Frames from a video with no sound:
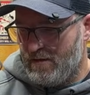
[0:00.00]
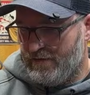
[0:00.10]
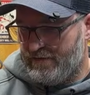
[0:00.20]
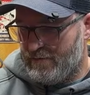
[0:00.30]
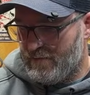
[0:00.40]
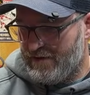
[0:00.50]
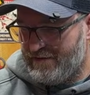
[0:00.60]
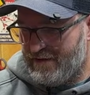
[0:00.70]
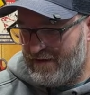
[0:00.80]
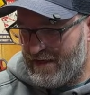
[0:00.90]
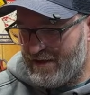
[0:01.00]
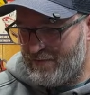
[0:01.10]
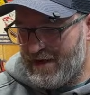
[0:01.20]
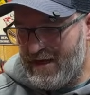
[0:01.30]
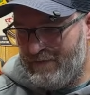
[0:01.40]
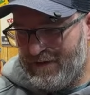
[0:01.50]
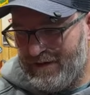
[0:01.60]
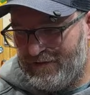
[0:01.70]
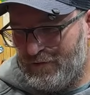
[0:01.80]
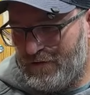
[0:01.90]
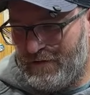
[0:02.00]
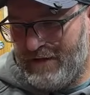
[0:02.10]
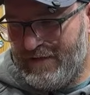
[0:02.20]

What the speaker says: Somebody said I don't have any, so I don't have